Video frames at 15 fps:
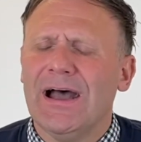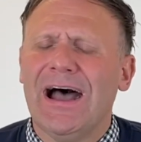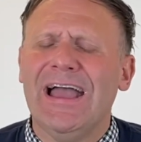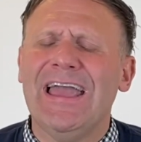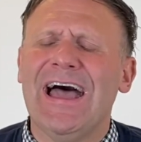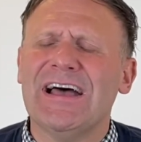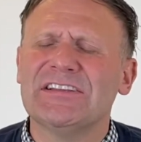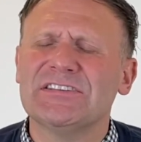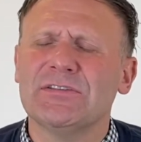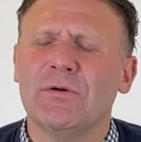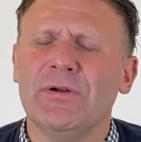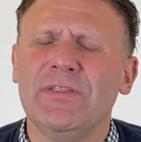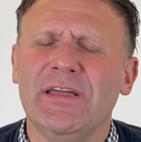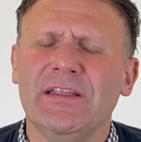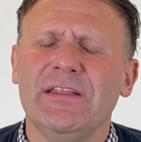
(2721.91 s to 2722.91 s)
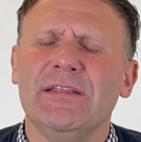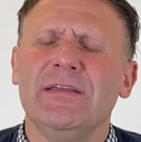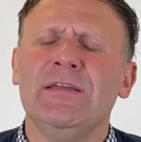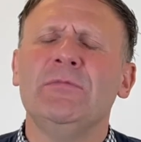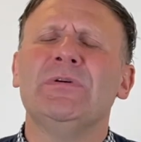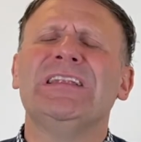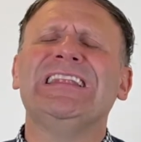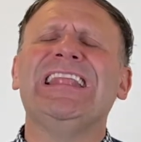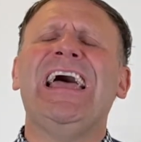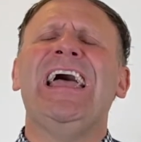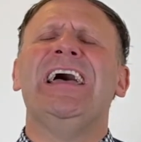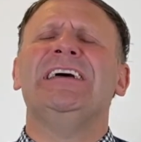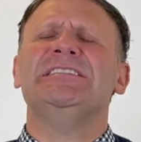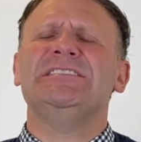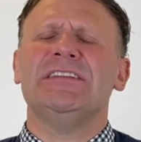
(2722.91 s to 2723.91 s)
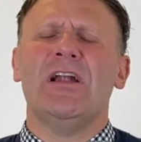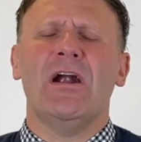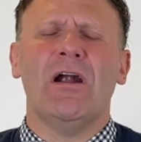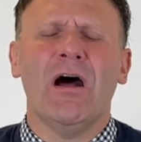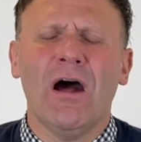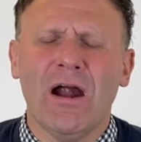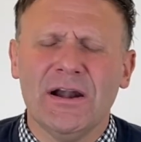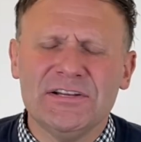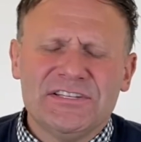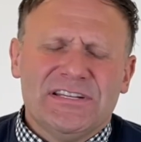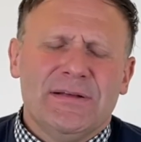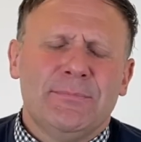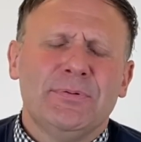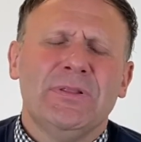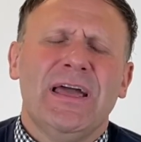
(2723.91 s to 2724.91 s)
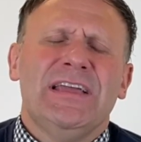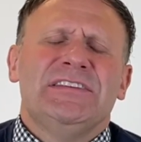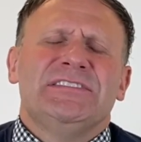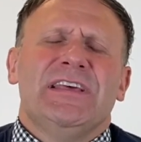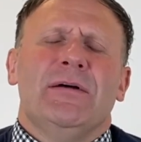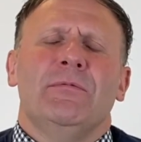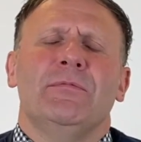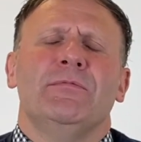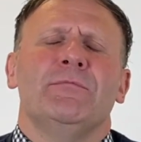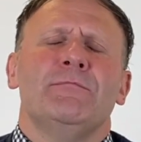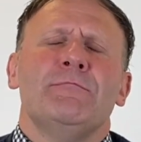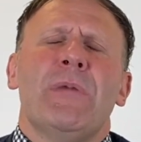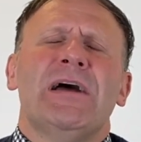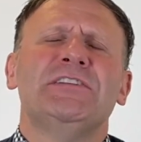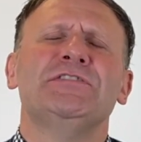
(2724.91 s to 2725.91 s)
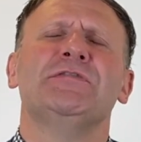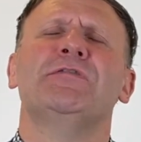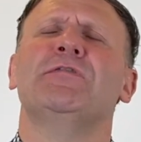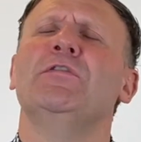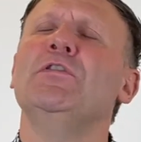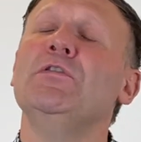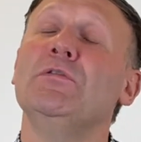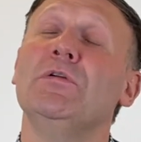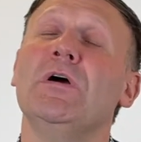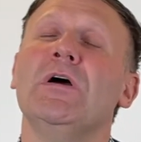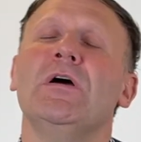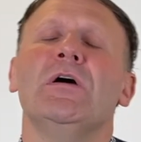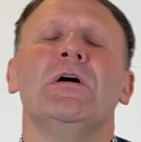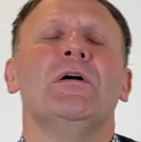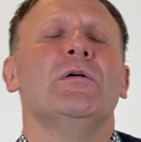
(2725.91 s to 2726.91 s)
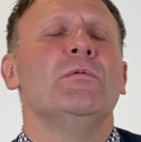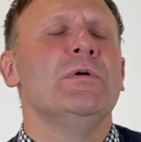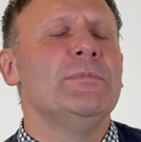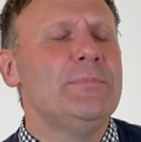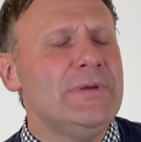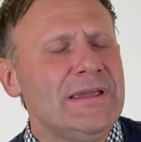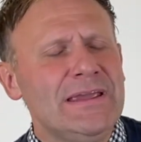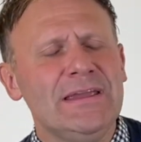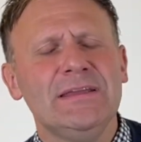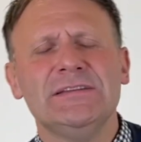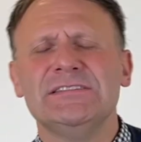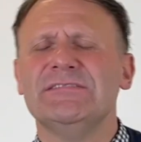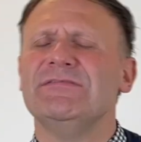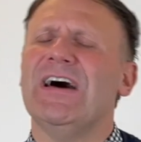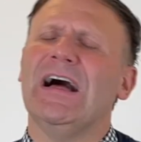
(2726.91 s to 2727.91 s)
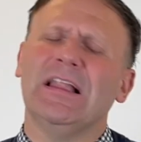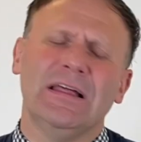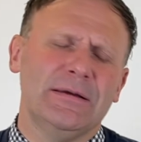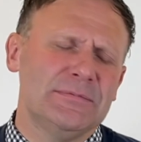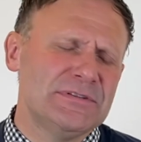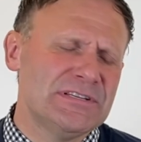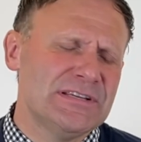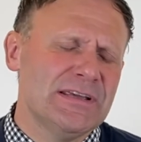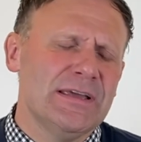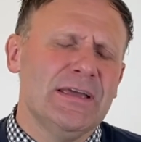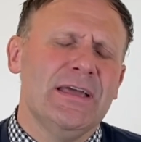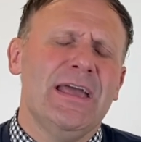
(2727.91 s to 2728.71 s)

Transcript: I ask, Lord, that it would land in our hearts in a place that much fruit would be developed